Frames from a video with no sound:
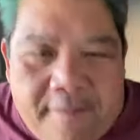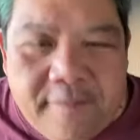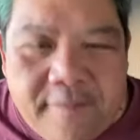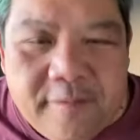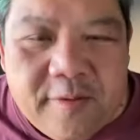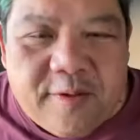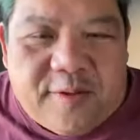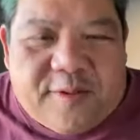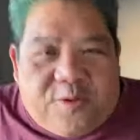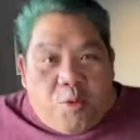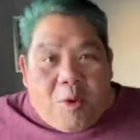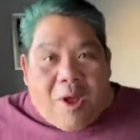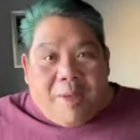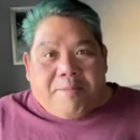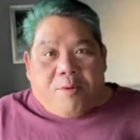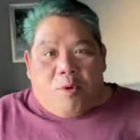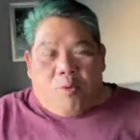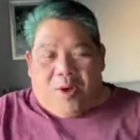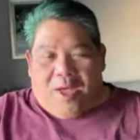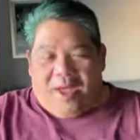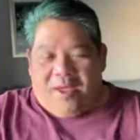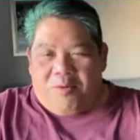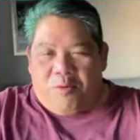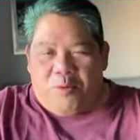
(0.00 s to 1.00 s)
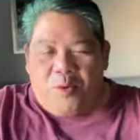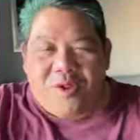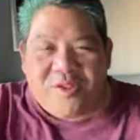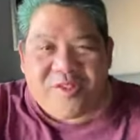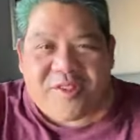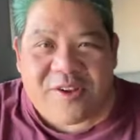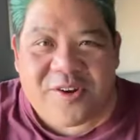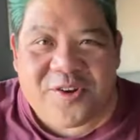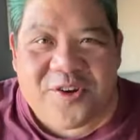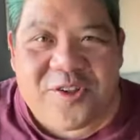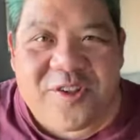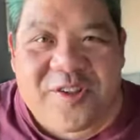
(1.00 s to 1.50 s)
Swipe away.
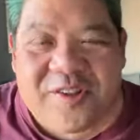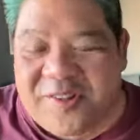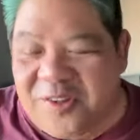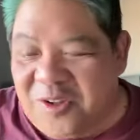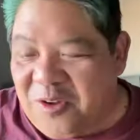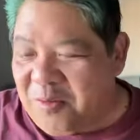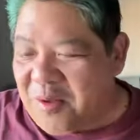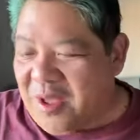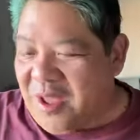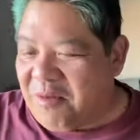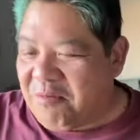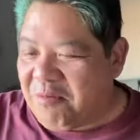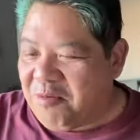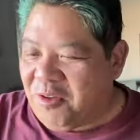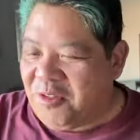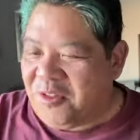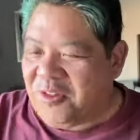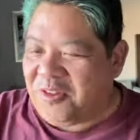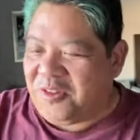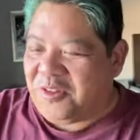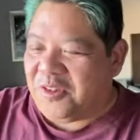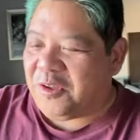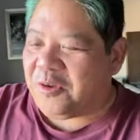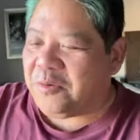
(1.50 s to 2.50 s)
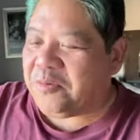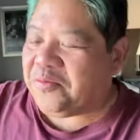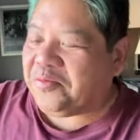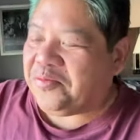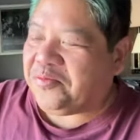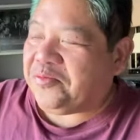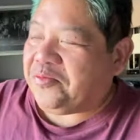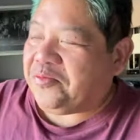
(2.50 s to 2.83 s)
Wilson, good to see you, man. Good to see you.